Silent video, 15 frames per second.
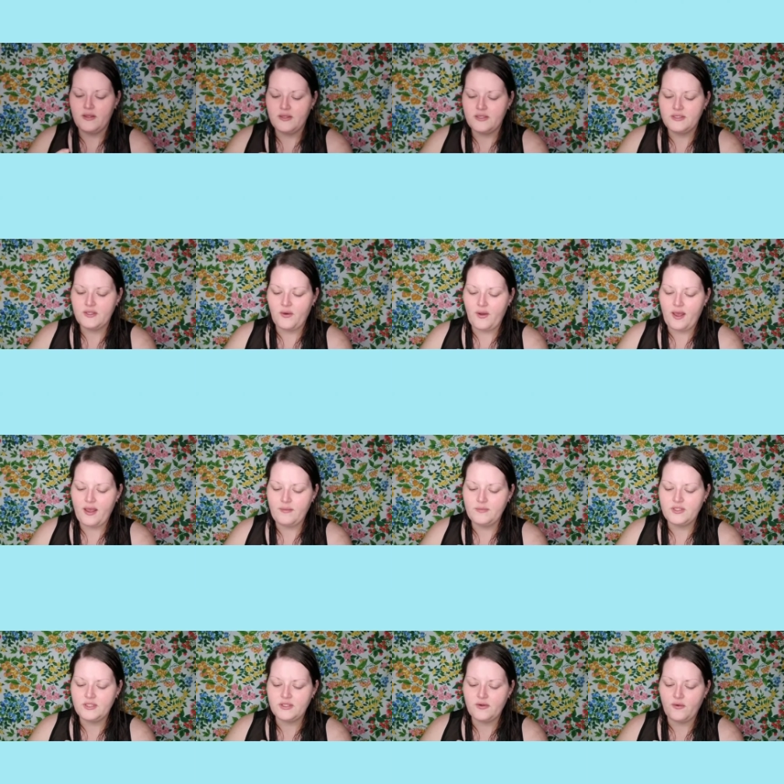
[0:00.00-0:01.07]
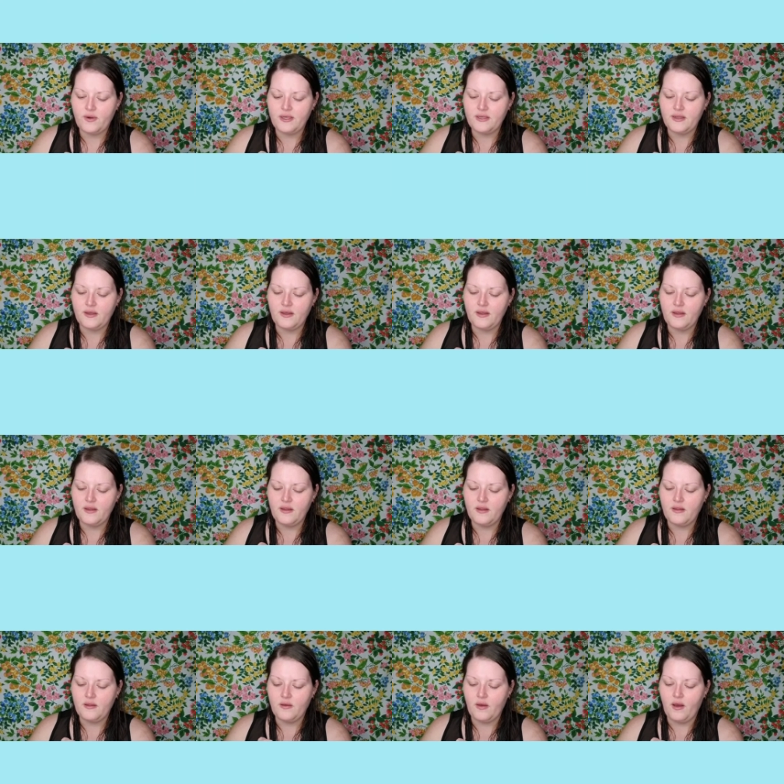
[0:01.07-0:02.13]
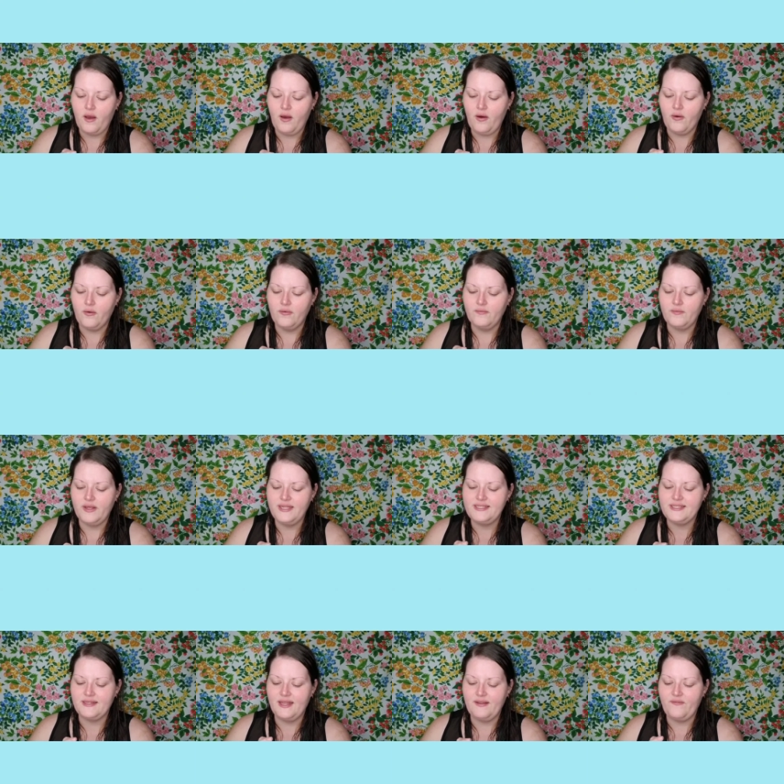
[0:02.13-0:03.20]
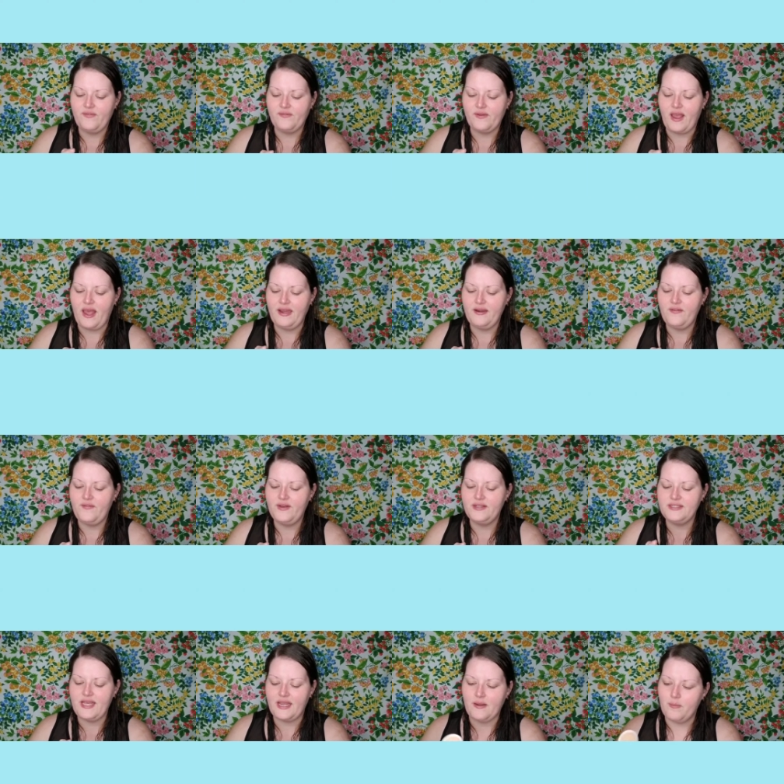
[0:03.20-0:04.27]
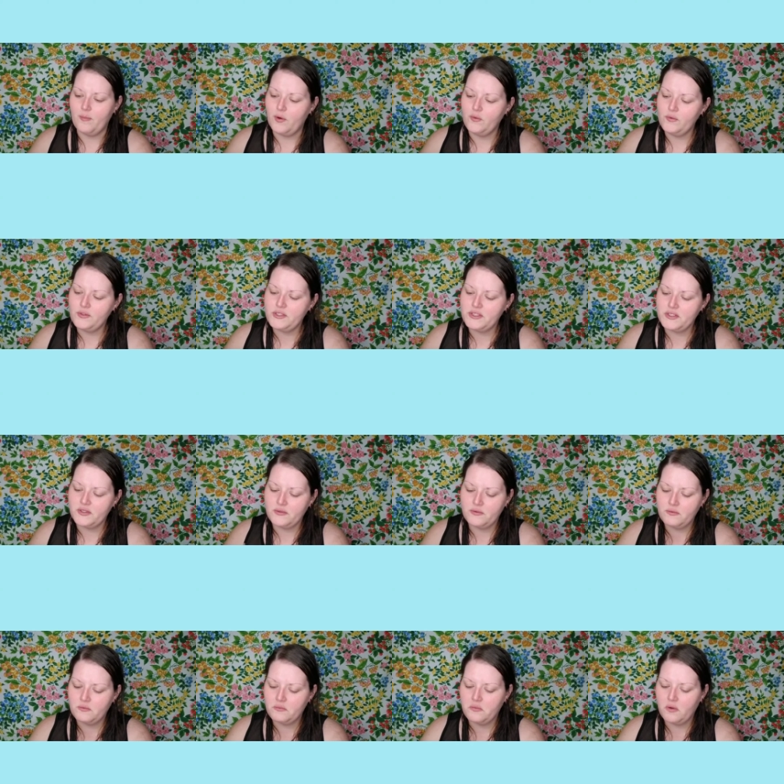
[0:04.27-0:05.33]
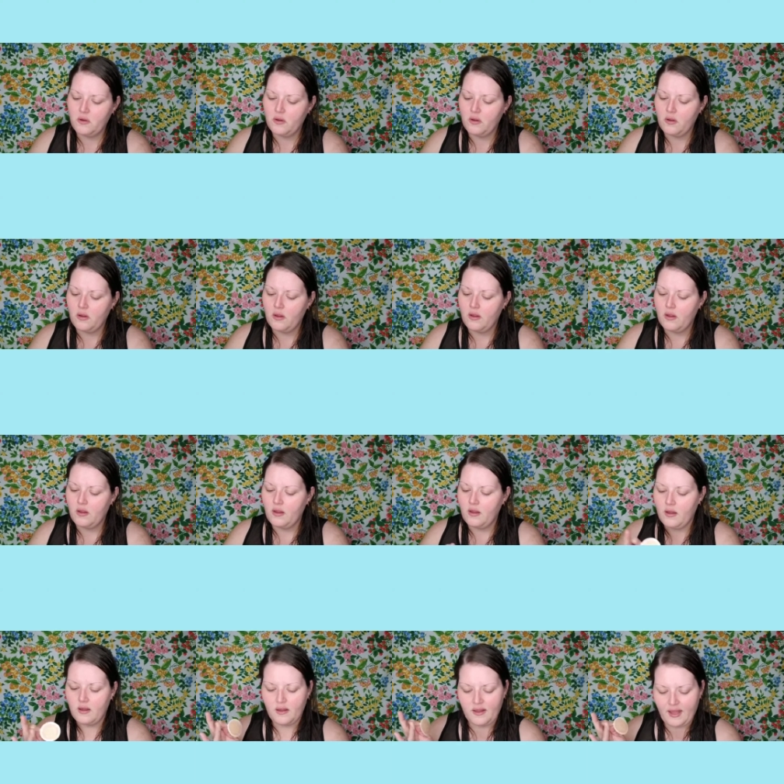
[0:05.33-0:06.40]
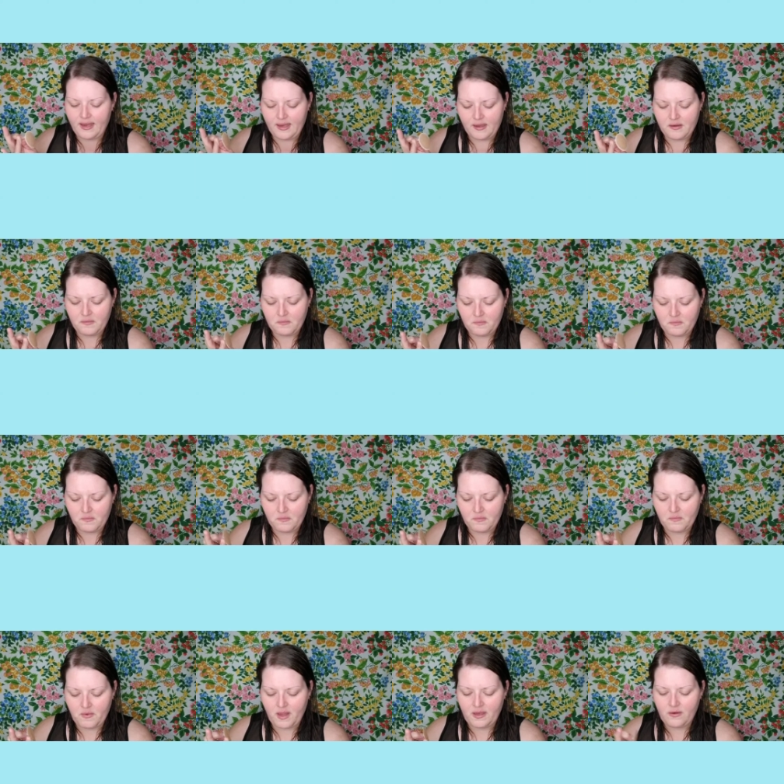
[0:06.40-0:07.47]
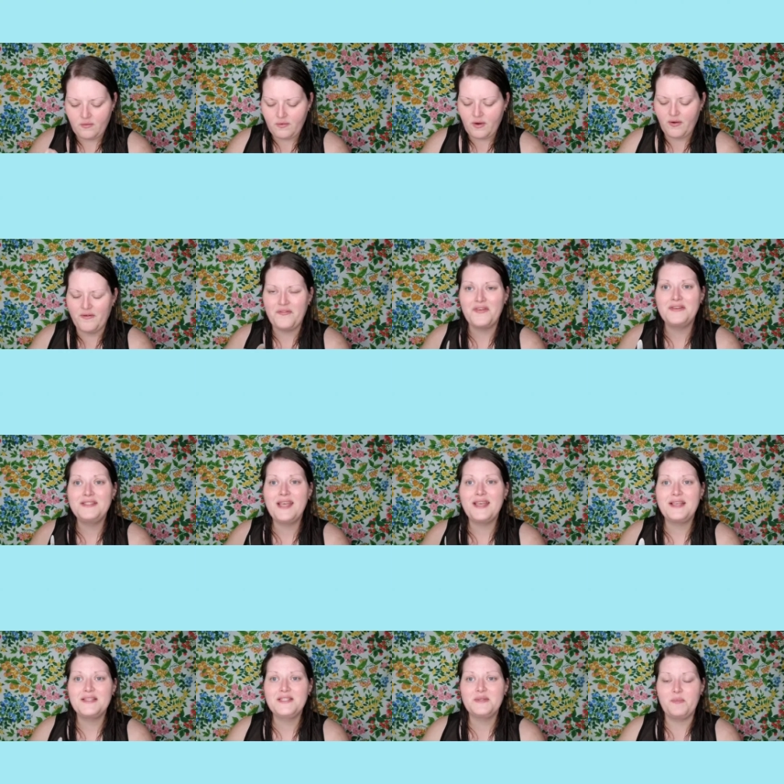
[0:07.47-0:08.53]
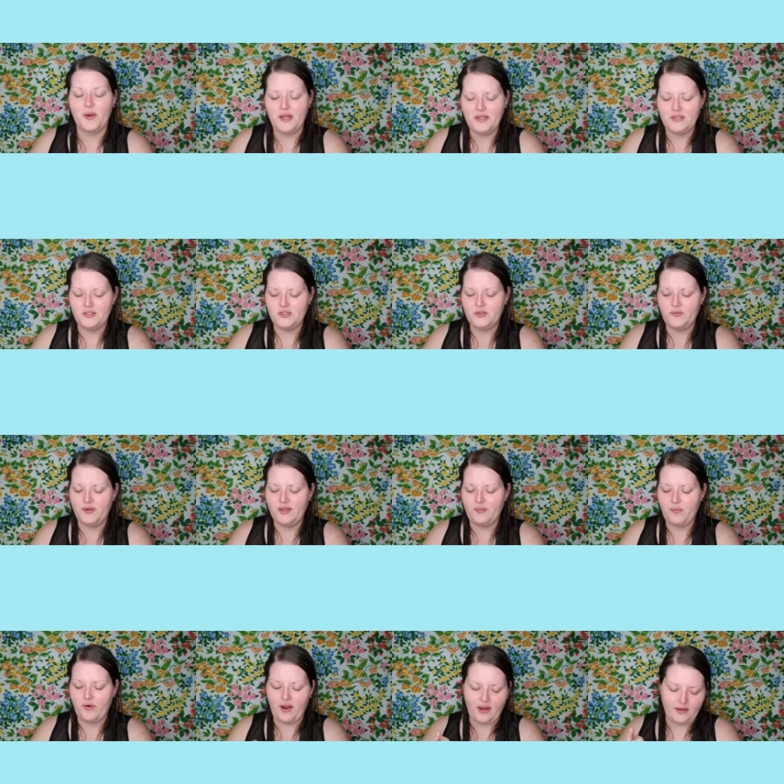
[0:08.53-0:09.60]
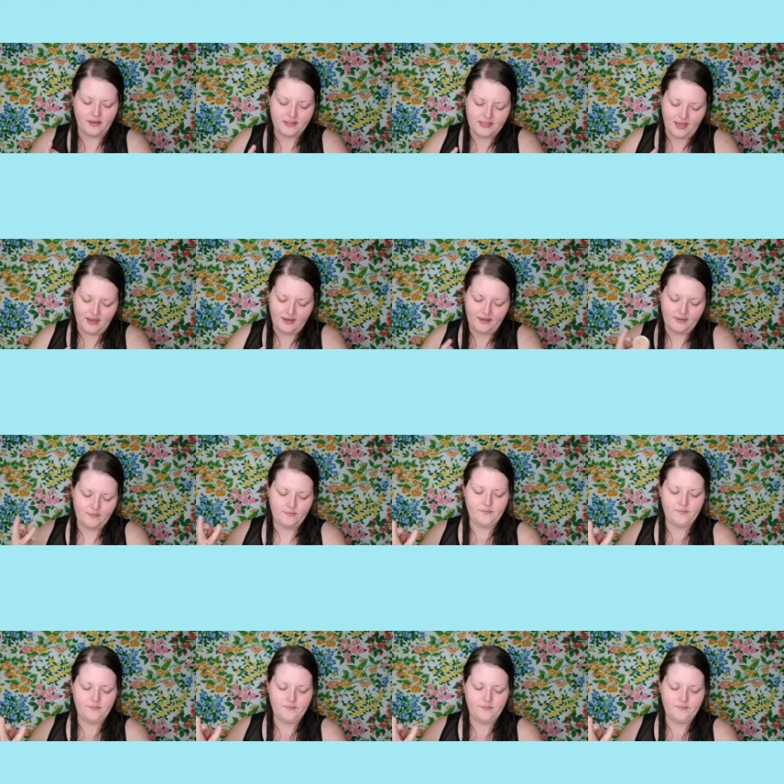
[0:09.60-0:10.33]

So I'm just going to, oh, it's it kind of feels like mousse. Like, I don't know, it feels like a sponge with product on it.